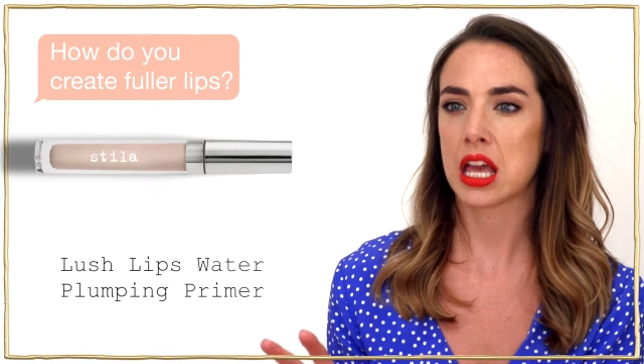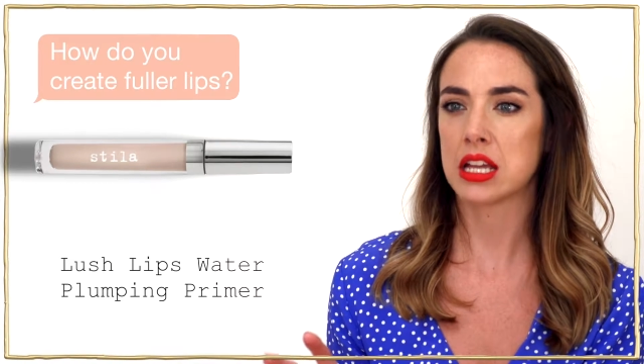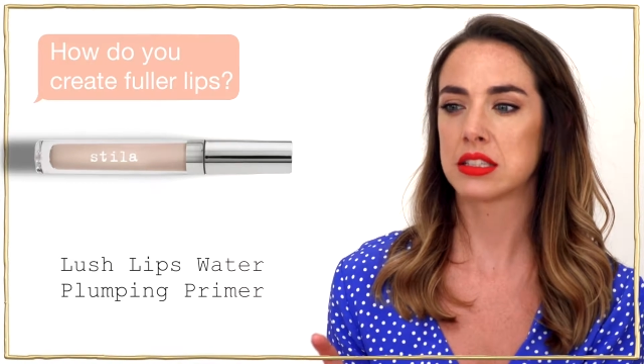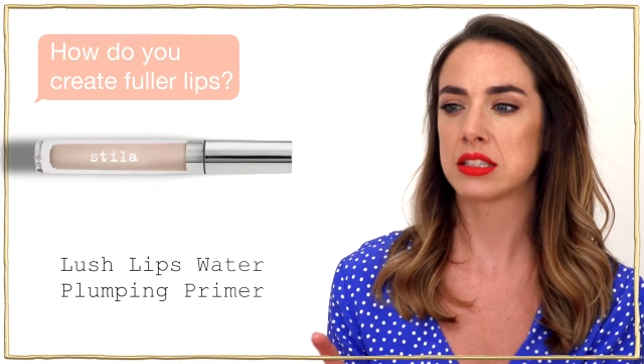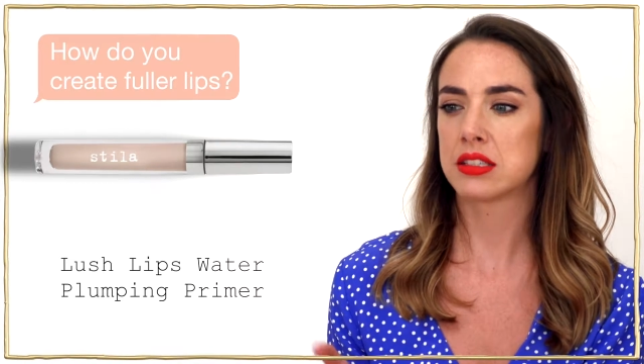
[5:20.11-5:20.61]

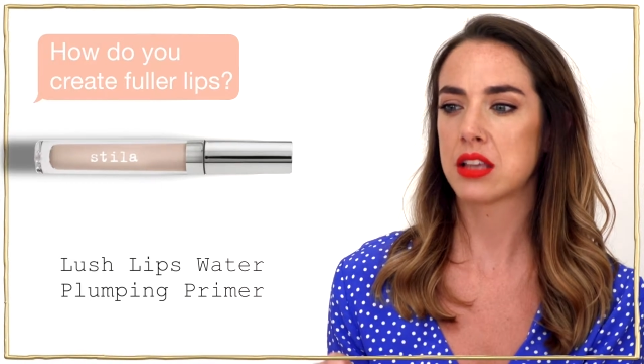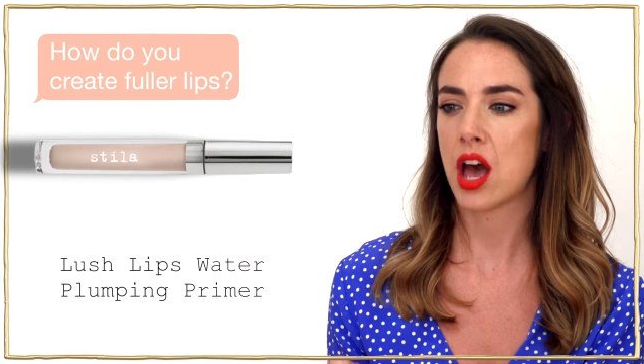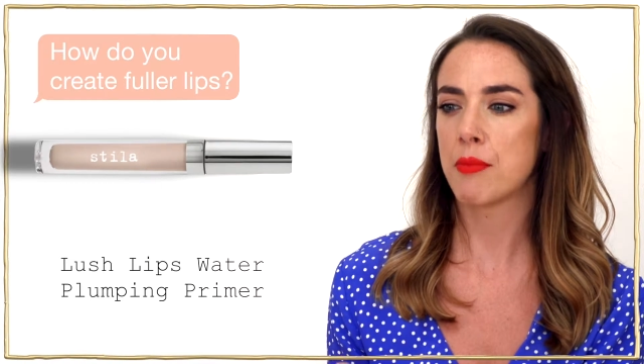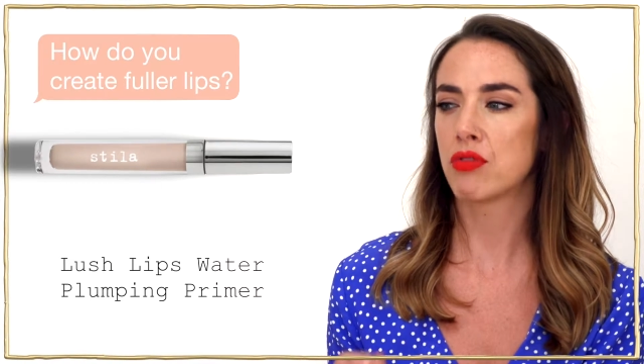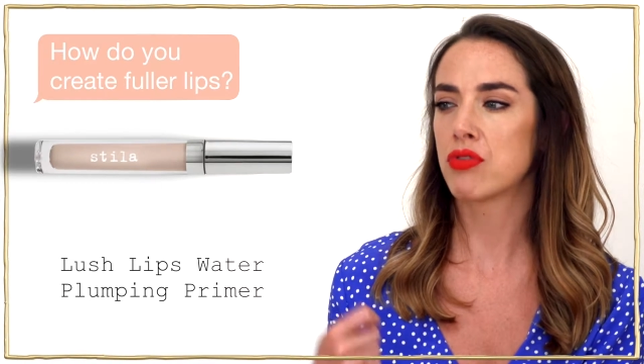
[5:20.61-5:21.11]
It's
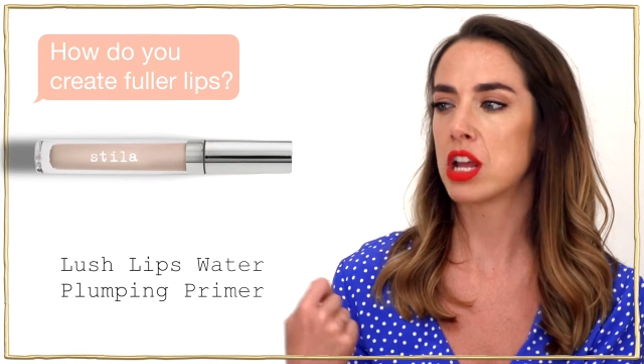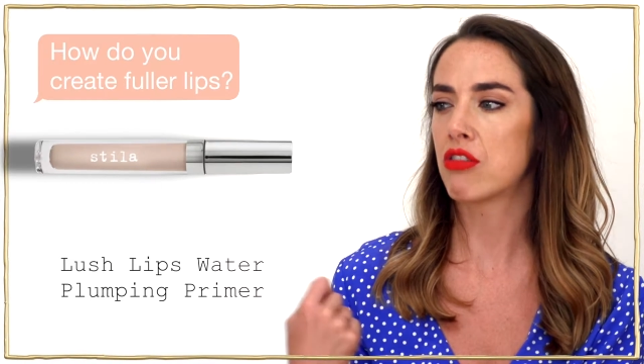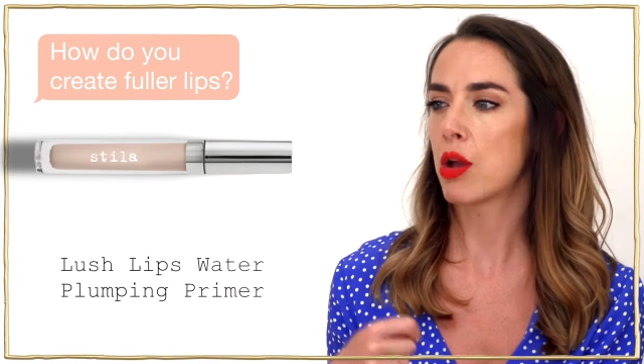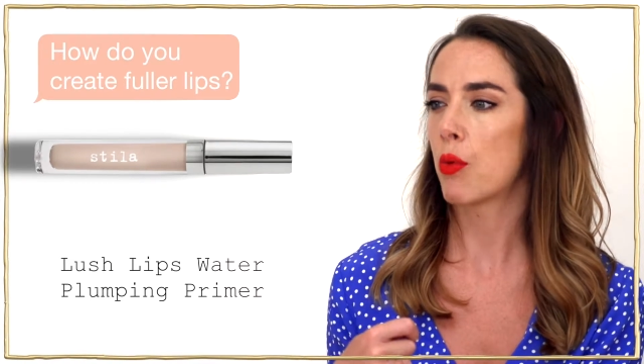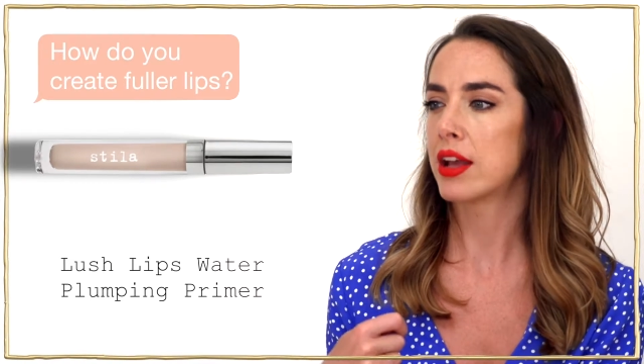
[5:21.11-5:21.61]
a really
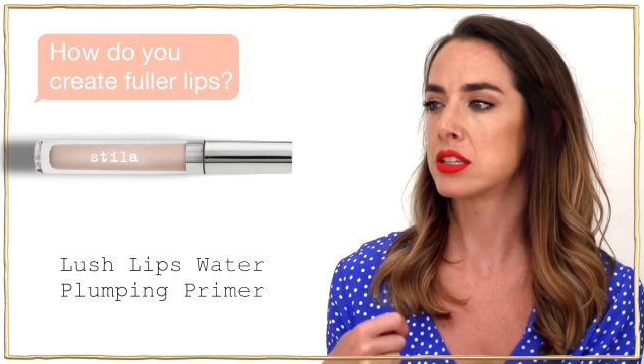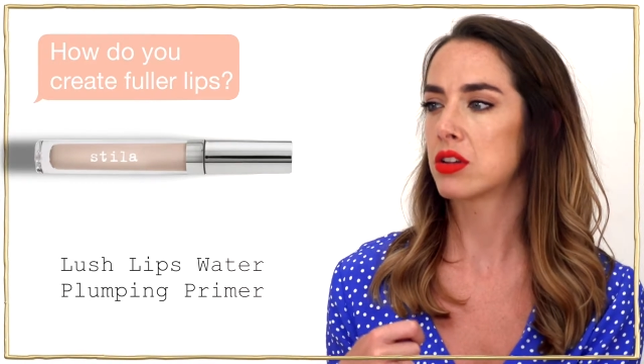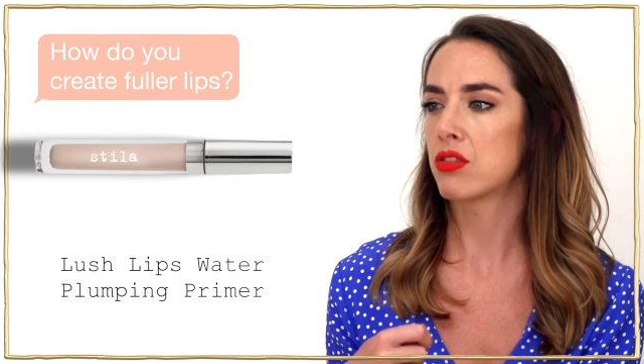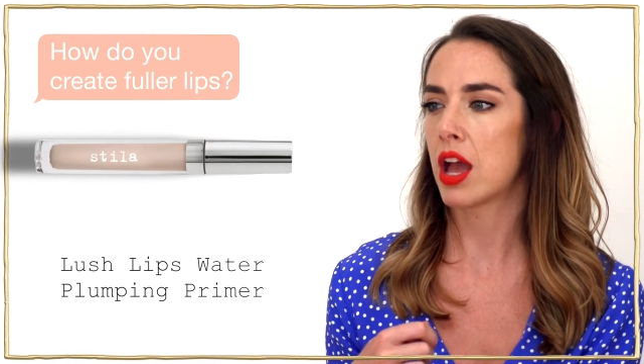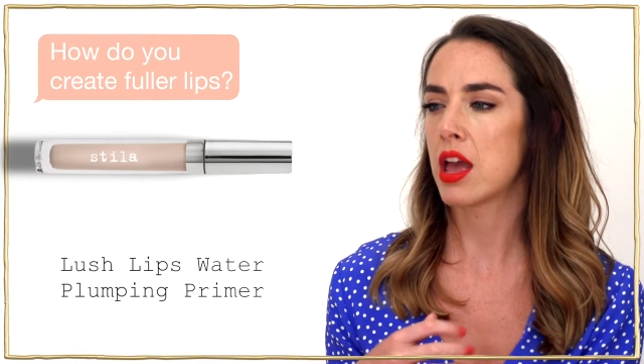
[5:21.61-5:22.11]
great way to
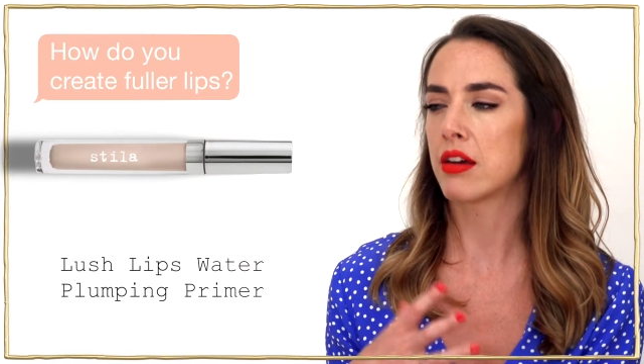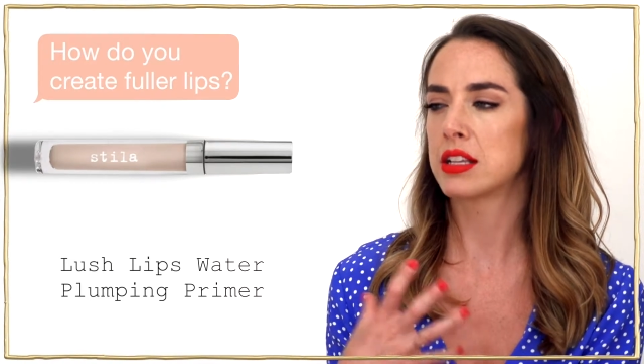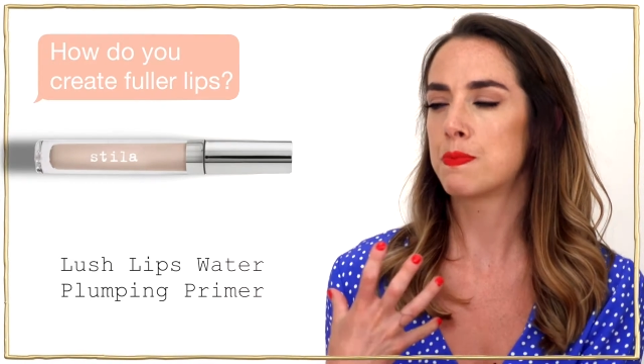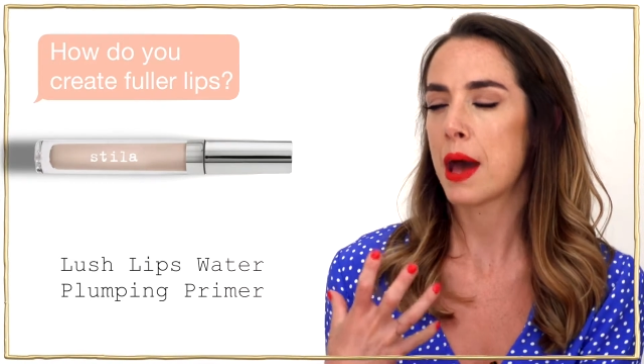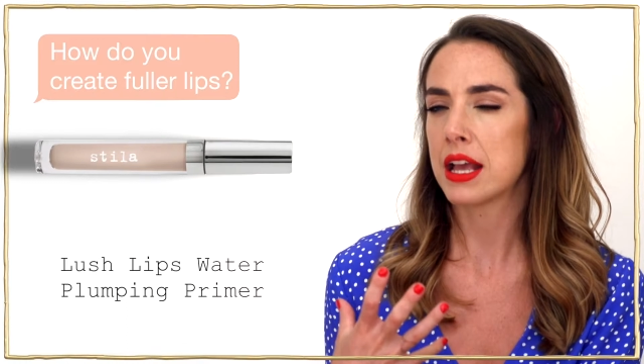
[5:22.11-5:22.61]
create a
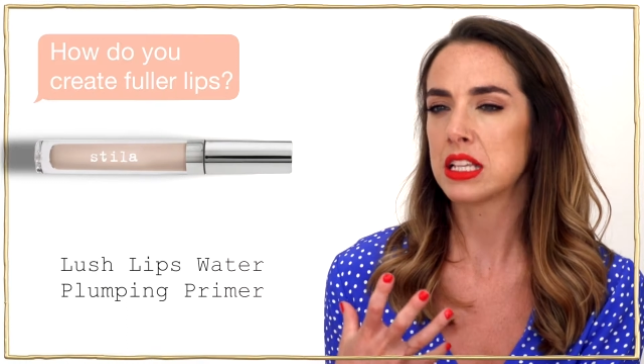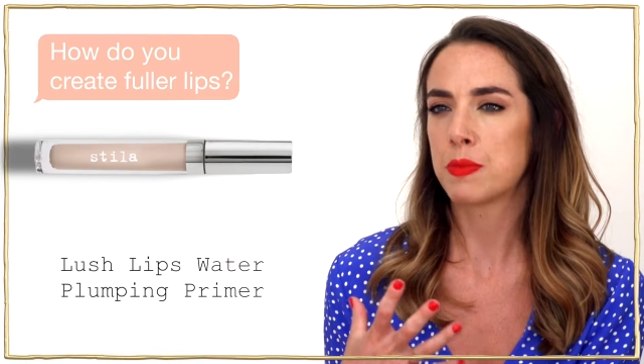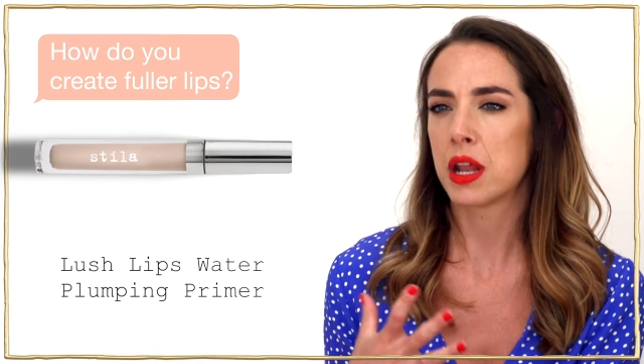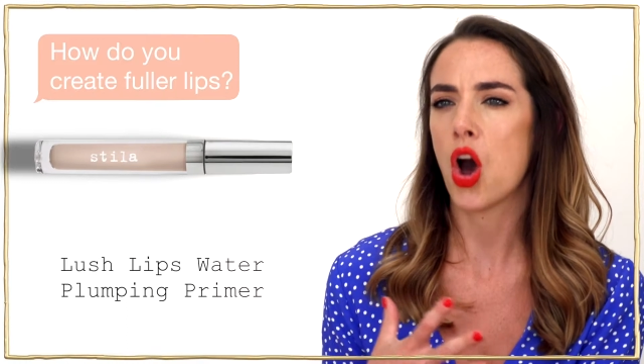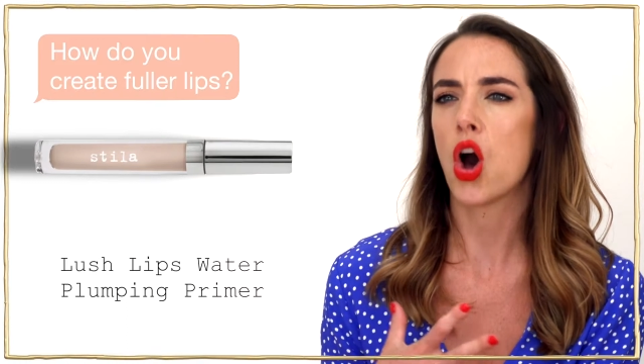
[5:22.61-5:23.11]
nice base,
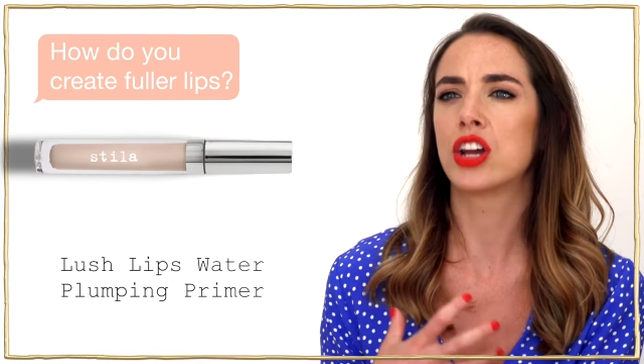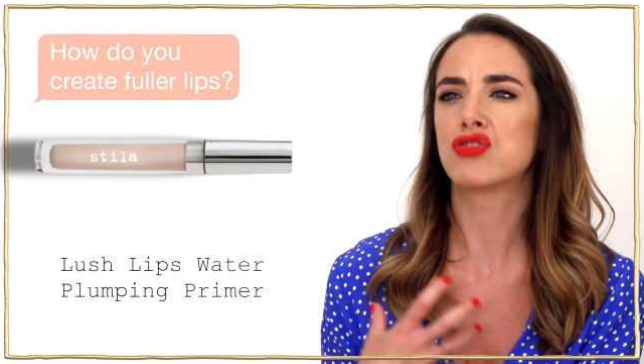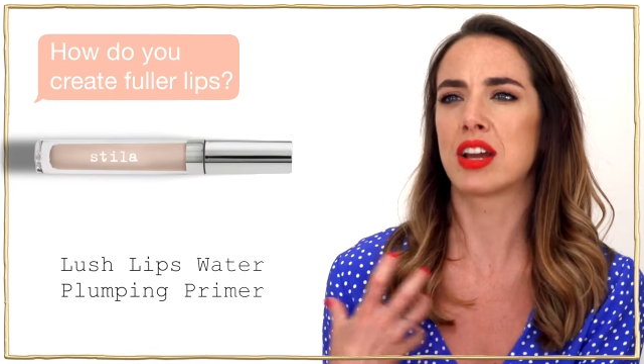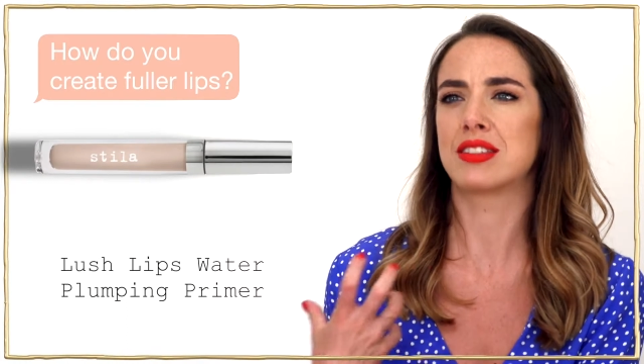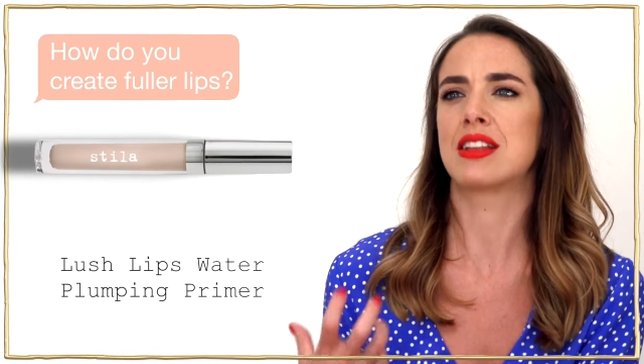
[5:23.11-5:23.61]
but it
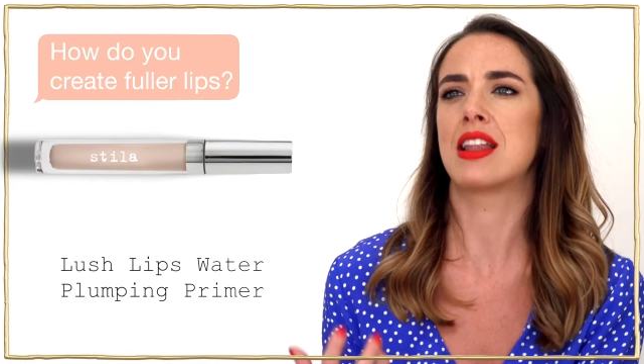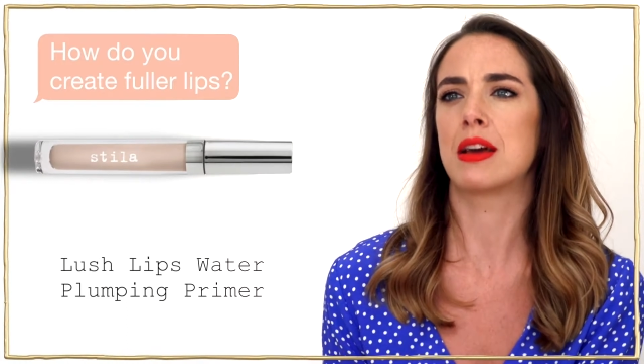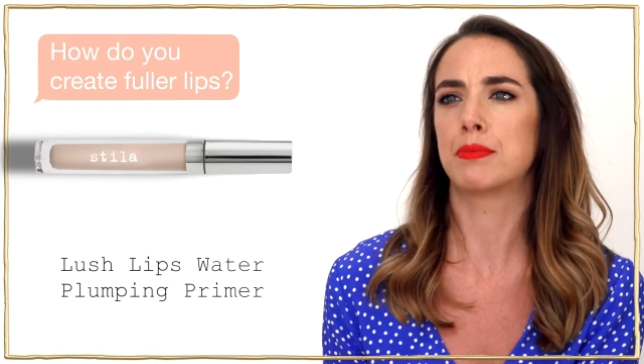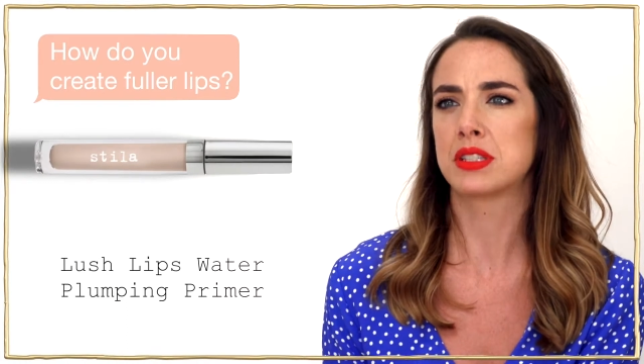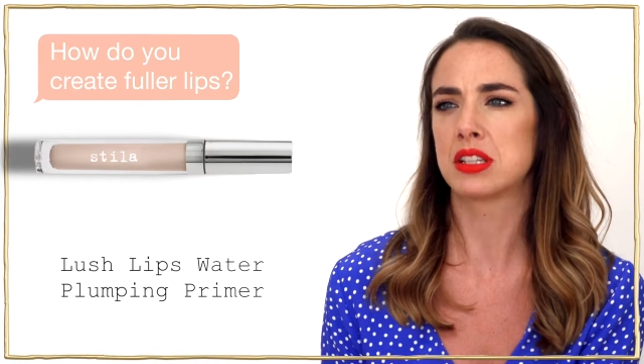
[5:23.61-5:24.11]
hydrates the
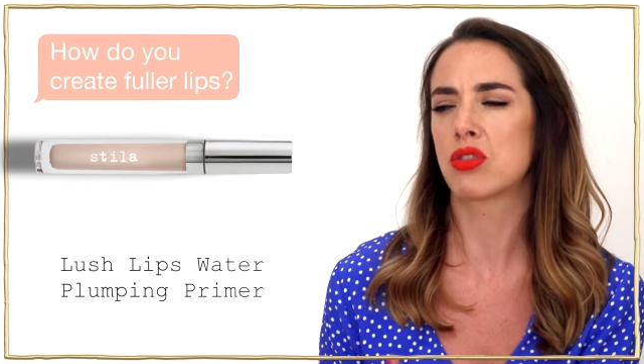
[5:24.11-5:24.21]
lips.